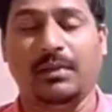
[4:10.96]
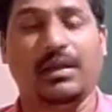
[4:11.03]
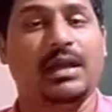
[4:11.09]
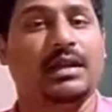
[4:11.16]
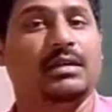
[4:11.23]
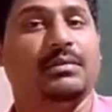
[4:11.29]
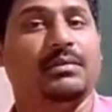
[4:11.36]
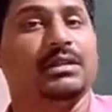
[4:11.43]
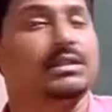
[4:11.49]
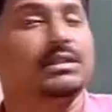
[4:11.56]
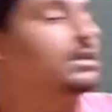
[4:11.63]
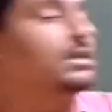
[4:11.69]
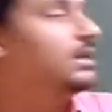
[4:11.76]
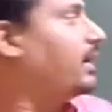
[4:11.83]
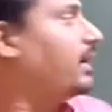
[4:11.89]
males,
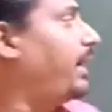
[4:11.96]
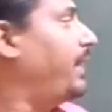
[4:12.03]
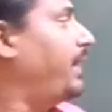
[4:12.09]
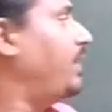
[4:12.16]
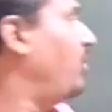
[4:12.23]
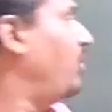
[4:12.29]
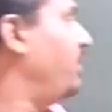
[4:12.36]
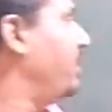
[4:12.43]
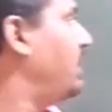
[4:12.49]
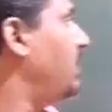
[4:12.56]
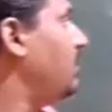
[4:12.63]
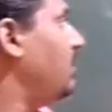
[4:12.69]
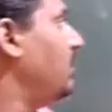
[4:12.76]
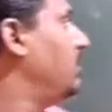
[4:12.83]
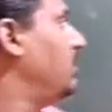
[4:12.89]
and how many are
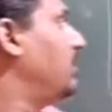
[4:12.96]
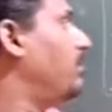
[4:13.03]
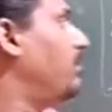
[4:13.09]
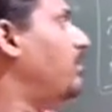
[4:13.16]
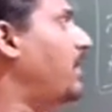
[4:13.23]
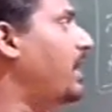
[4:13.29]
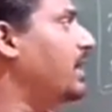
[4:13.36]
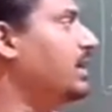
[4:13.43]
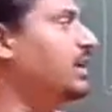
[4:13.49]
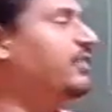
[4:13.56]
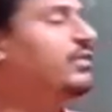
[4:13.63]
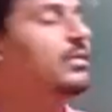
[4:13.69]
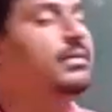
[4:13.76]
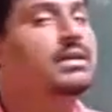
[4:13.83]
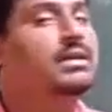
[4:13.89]
married
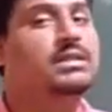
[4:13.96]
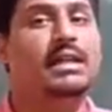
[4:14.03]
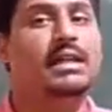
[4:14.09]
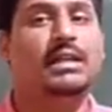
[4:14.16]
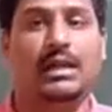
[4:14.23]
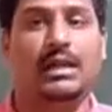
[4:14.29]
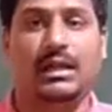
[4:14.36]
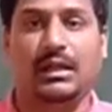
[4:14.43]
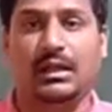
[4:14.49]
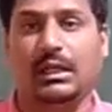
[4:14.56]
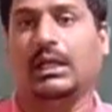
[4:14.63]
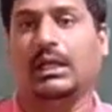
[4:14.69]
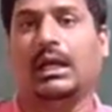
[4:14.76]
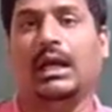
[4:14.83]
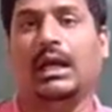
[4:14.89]
females and
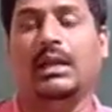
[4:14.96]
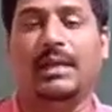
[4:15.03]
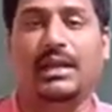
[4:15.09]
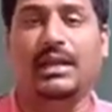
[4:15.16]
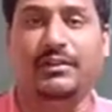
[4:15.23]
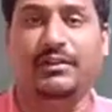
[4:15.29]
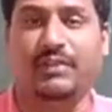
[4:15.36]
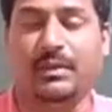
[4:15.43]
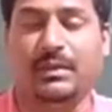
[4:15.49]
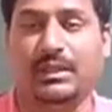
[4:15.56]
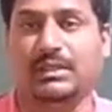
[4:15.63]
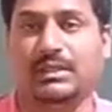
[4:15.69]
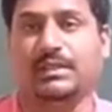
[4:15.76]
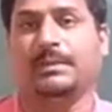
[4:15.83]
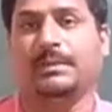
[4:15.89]
unmarried females.
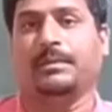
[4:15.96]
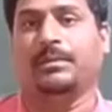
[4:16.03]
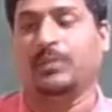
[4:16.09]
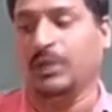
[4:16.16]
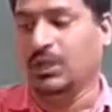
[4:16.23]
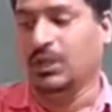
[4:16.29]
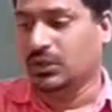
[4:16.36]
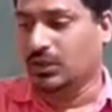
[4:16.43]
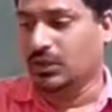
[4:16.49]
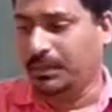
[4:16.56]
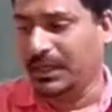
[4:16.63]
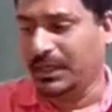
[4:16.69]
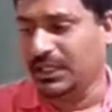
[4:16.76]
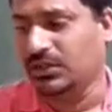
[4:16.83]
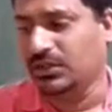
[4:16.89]
So based
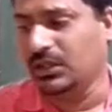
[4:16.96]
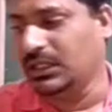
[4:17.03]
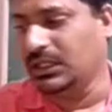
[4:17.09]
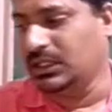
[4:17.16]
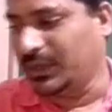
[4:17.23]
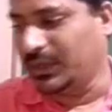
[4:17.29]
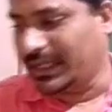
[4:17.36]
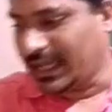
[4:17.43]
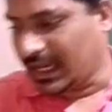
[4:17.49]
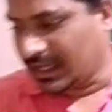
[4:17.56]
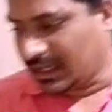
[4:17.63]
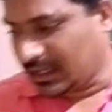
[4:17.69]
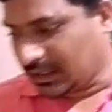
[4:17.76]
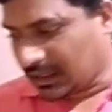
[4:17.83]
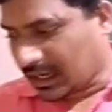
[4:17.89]
on this we can
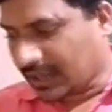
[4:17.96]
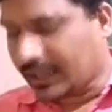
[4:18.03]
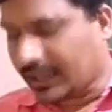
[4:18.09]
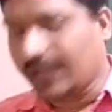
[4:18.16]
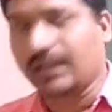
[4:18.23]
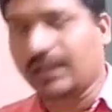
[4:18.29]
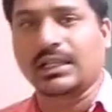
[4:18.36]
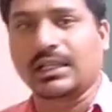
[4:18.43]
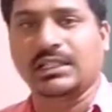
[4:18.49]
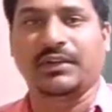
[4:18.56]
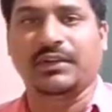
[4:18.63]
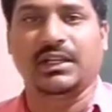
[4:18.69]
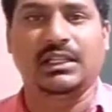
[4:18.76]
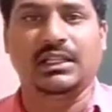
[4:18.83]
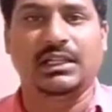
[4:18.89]
again classify the
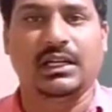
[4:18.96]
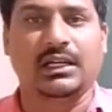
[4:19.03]
data: